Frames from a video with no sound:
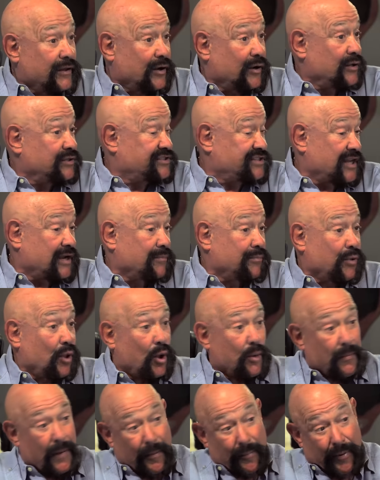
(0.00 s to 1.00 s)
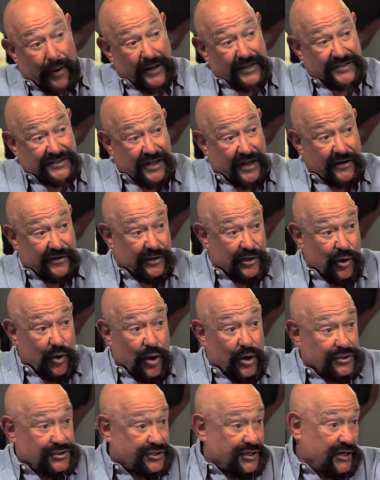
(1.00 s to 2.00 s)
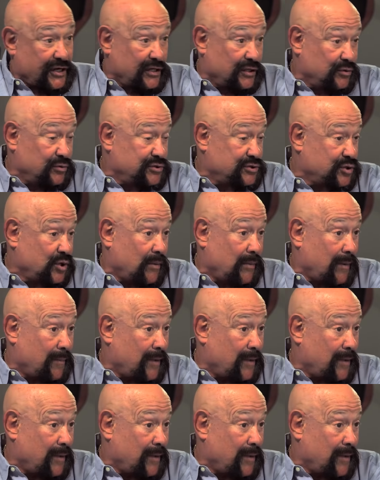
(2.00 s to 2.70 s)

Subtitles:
You know, instead of blowing my brains out at the auction and losing all my